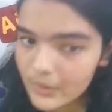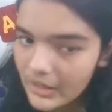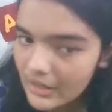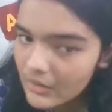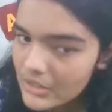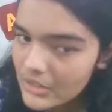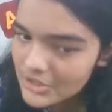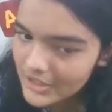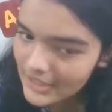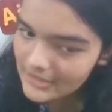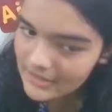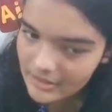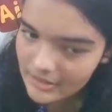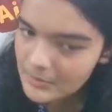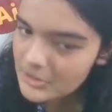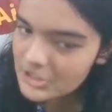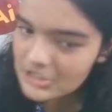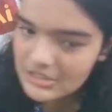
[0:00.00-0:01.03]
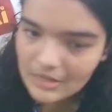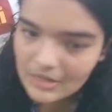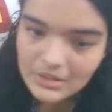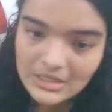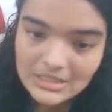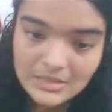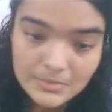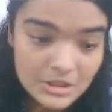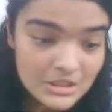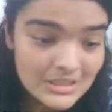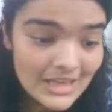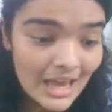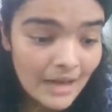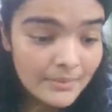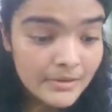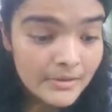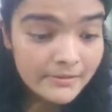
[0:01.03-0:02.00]
are going to get our images. Now these images
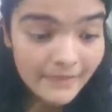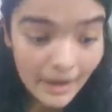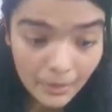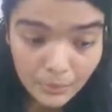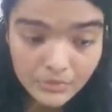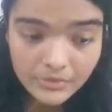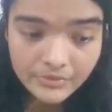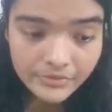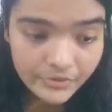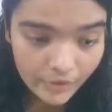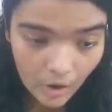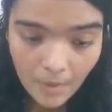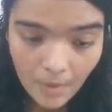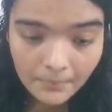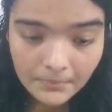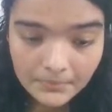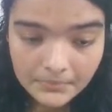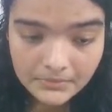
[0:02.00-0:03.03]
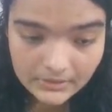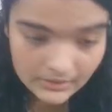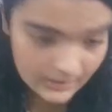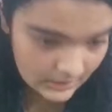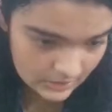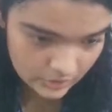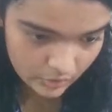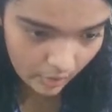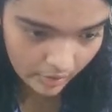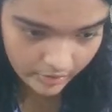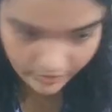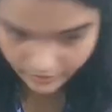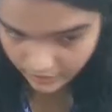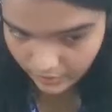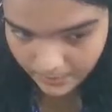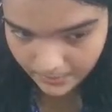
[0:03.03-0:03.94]
can be found from the Discord group,